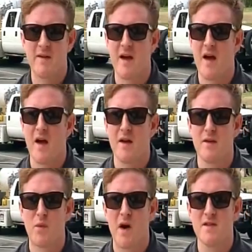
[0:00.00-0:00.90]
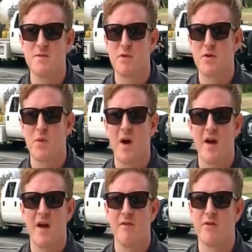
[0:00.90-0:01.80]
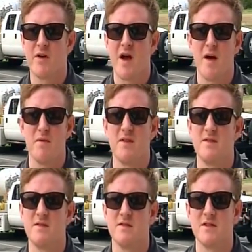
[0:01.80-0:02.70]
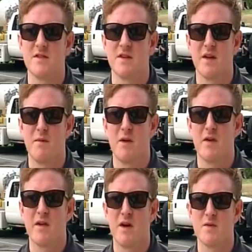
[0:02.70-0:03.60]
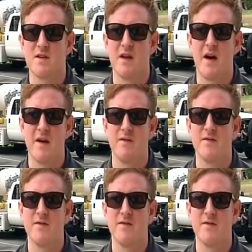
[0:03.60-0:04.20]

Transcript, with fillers: dad in Whitesburg right after it happened, just to let him know that I was alive.